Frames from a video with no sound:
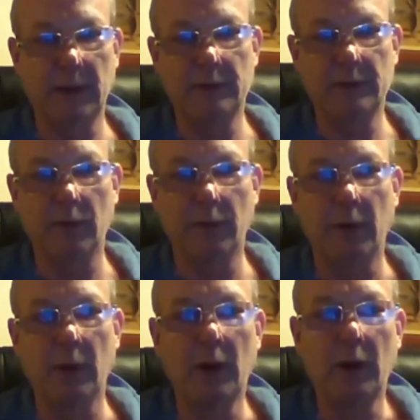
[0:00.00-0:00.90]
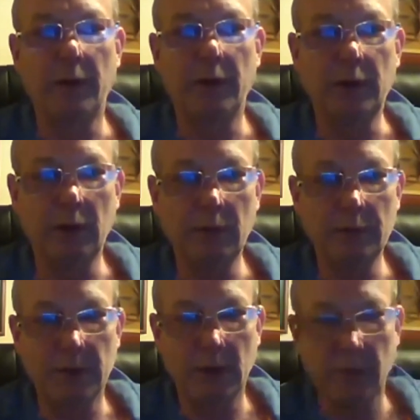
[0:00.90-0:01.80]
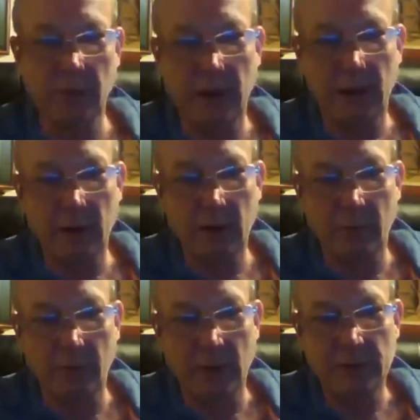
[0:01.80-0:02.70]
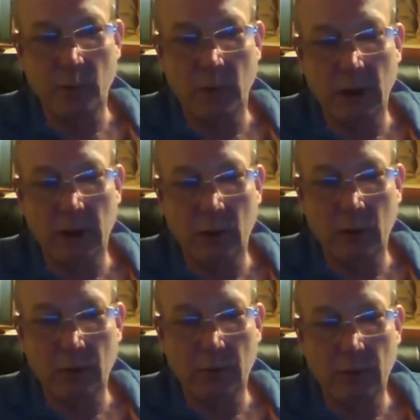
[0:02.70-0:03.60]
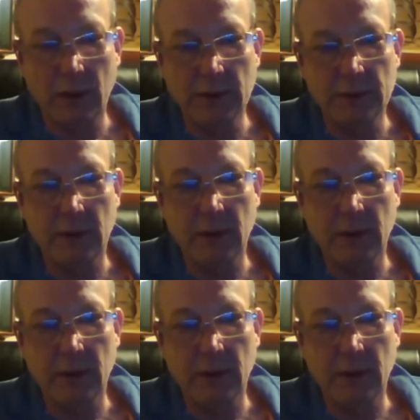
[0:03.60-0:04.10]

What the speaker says: is on the user of that reservoir or raised